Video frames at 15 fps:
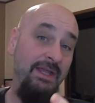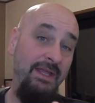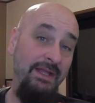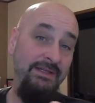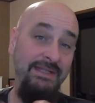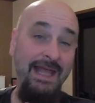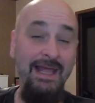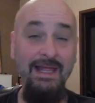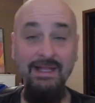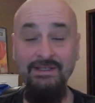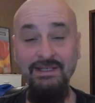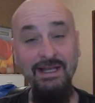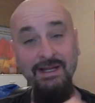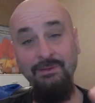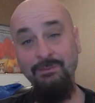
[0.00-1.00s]

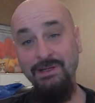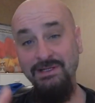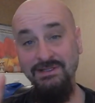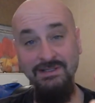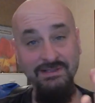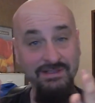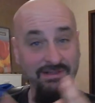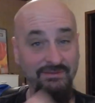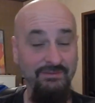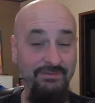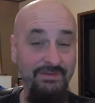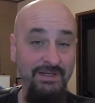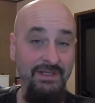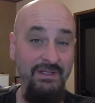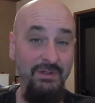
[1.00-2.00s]
databases and
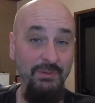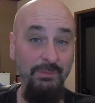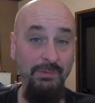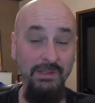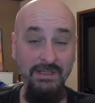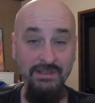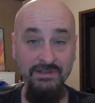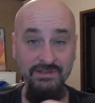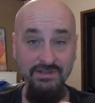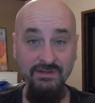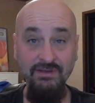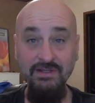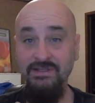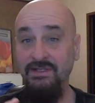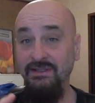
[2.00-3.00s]
video players and
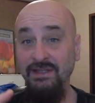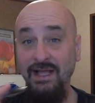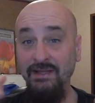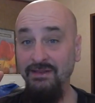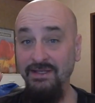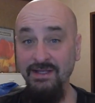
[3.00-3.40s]
things like that.